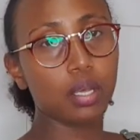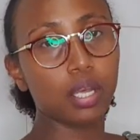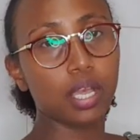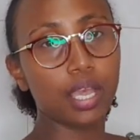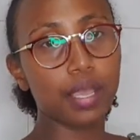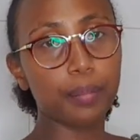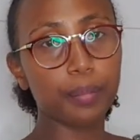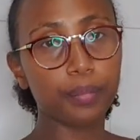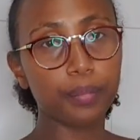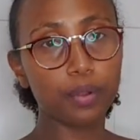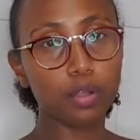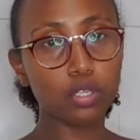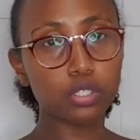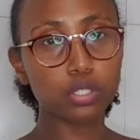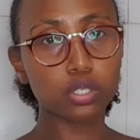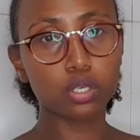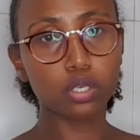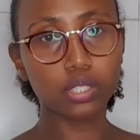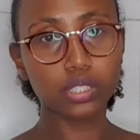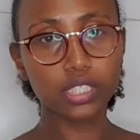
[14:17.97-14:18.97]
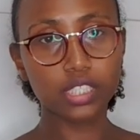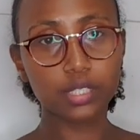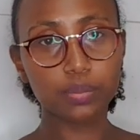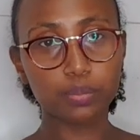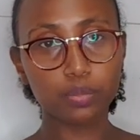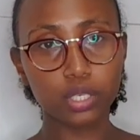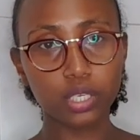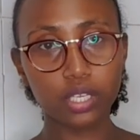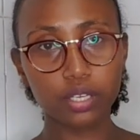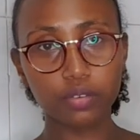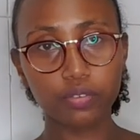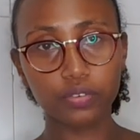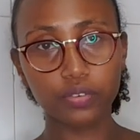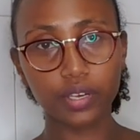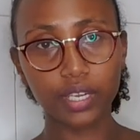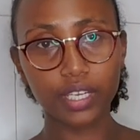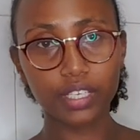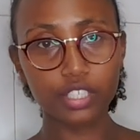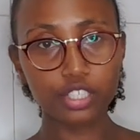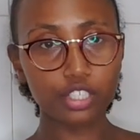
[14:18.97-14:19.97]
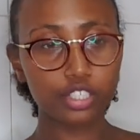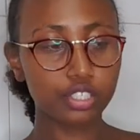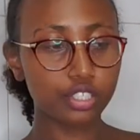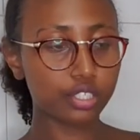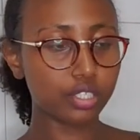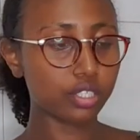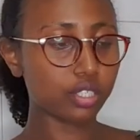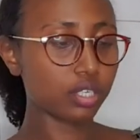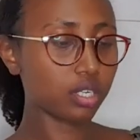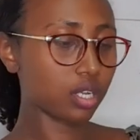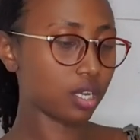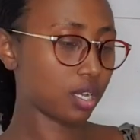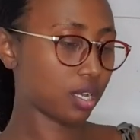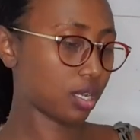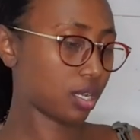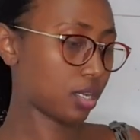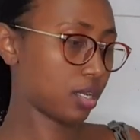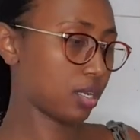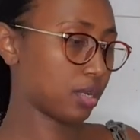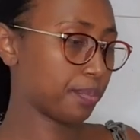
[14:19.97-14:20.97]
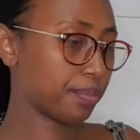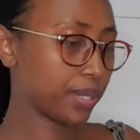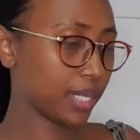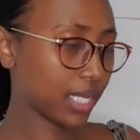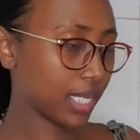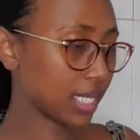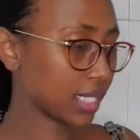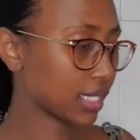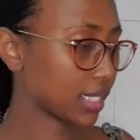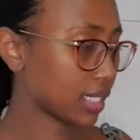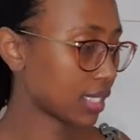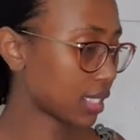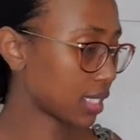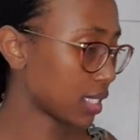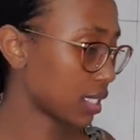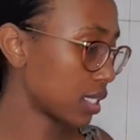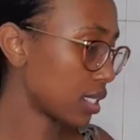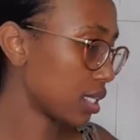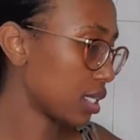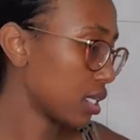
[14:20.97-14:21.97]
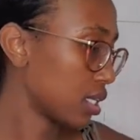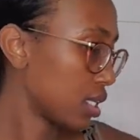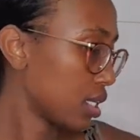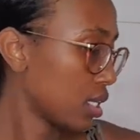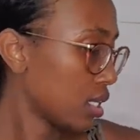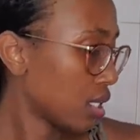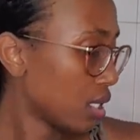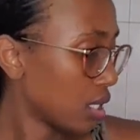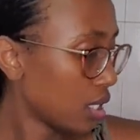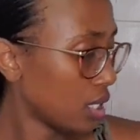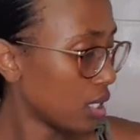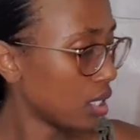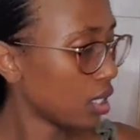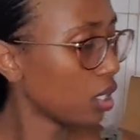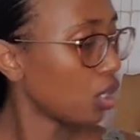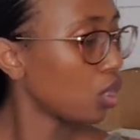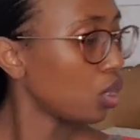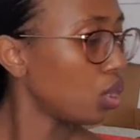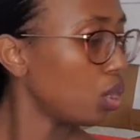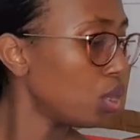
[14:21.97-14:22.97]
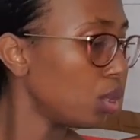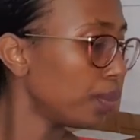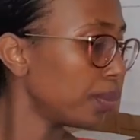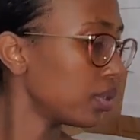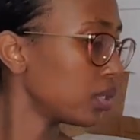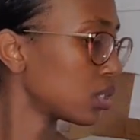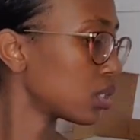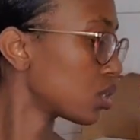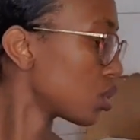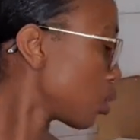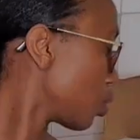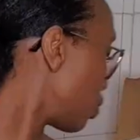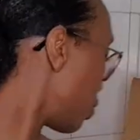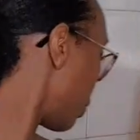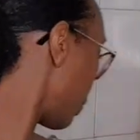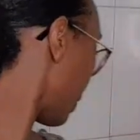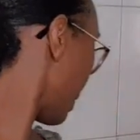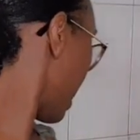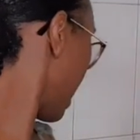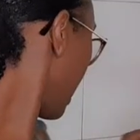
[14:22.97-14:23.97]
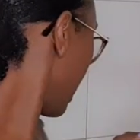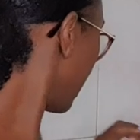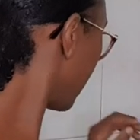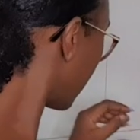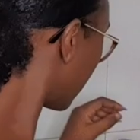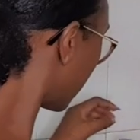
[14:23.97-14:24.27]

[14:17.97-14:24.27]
I also got this morning fresh paste. Got almost over.